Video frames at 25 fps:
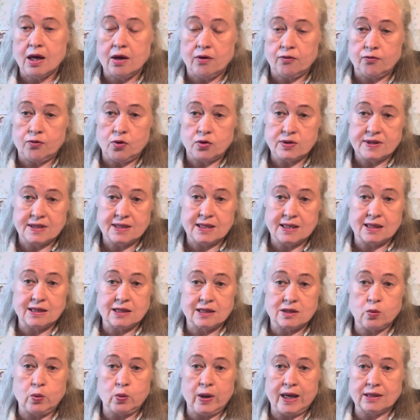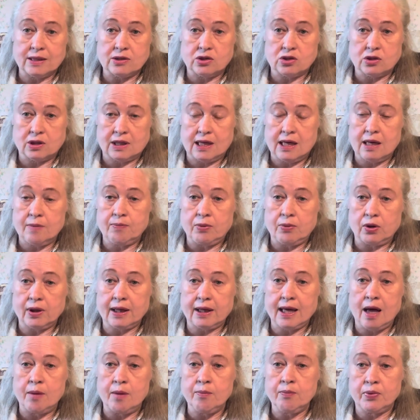for six weeks to keep her
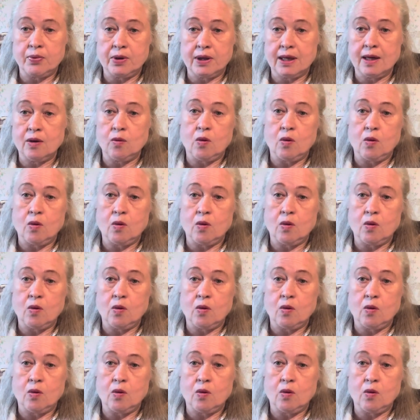company